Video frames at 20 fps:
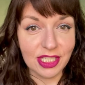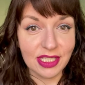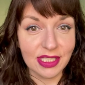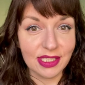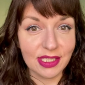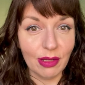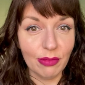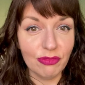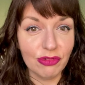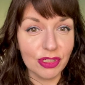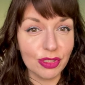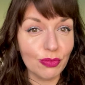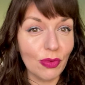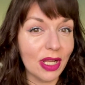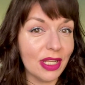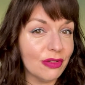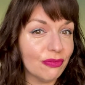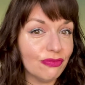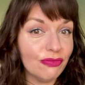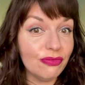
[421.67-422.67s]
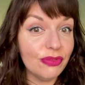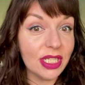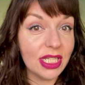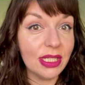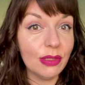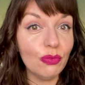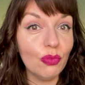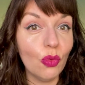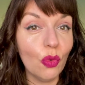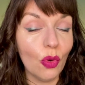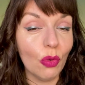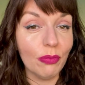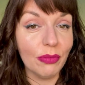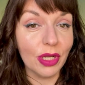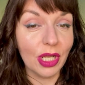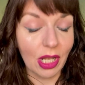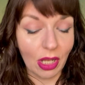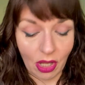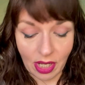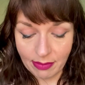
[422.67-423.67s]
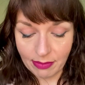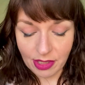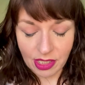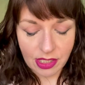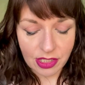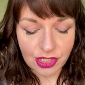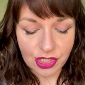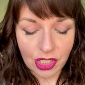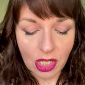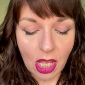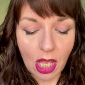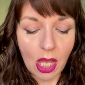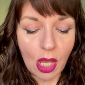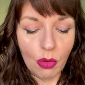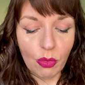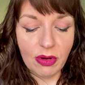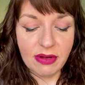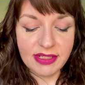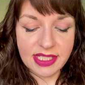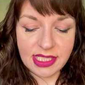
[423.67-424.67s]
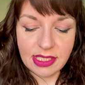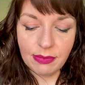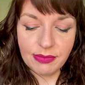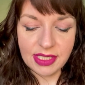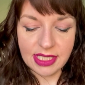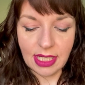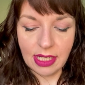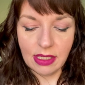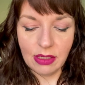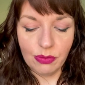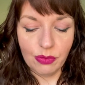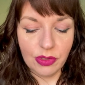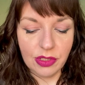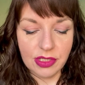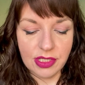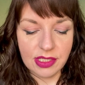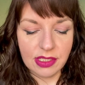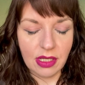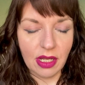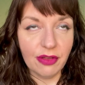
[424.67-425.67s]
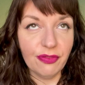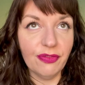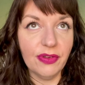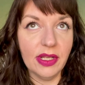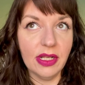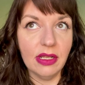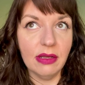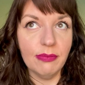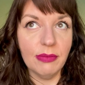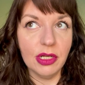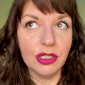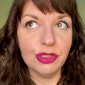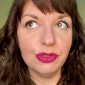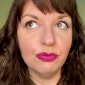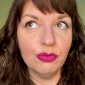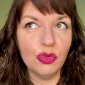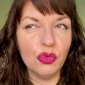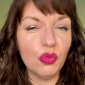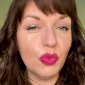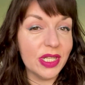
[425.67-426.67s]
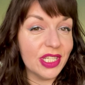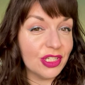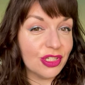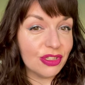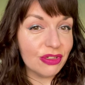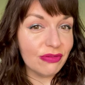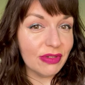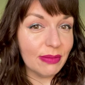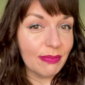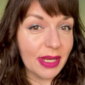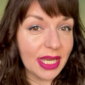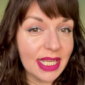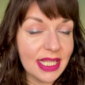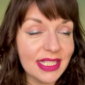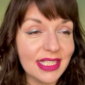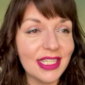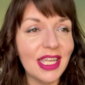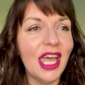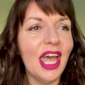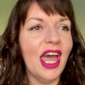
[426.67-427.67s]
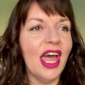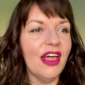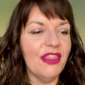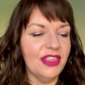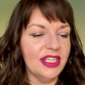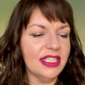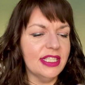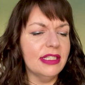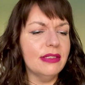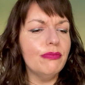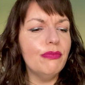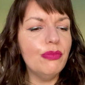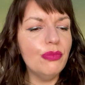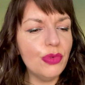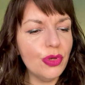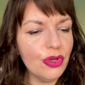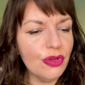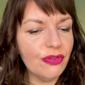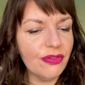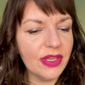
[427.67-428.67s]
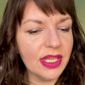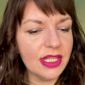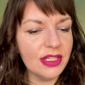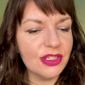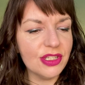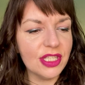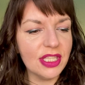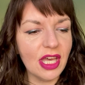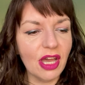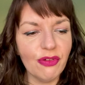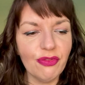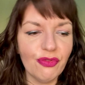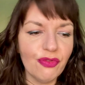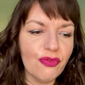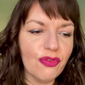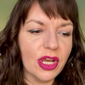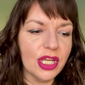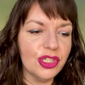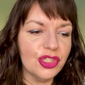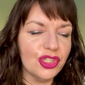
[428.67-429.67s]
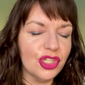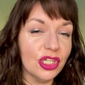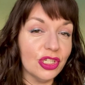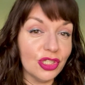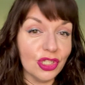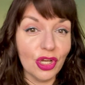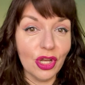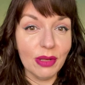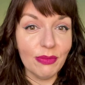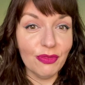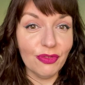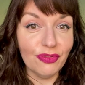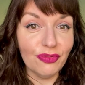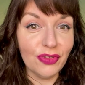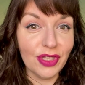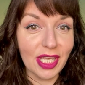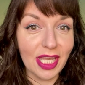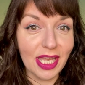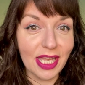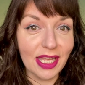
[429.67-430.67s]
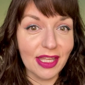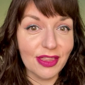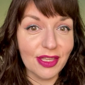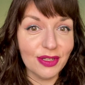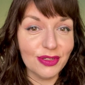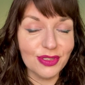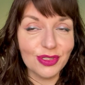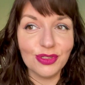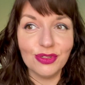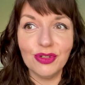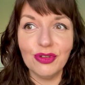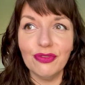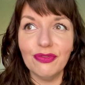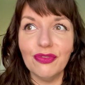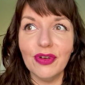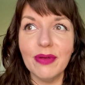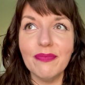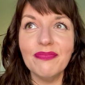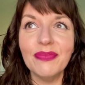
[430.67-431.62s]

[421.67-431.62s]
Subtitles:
in summer as well, in a really warm climate, whereas some sandalwoods I feel are much more wintry based. This is moving into that fresher time of year, those sort of